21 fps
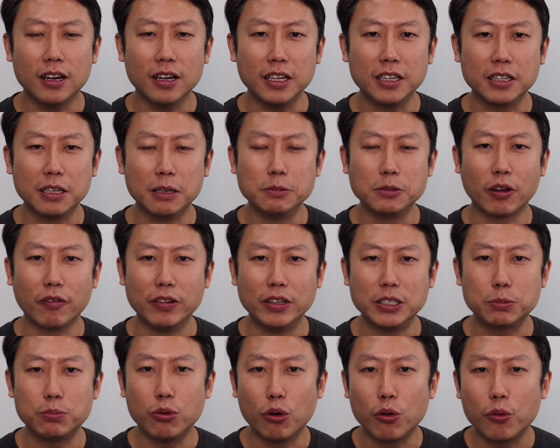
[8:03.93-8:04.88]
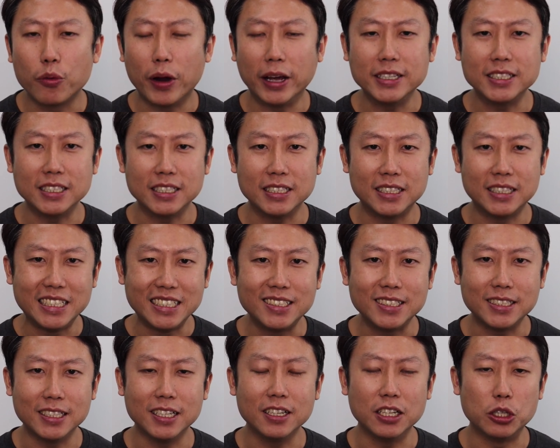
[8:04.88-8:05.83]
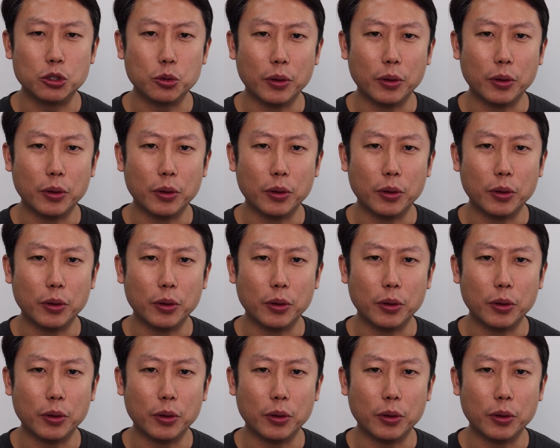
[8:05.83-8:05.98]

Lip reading: in terms of its progress this year in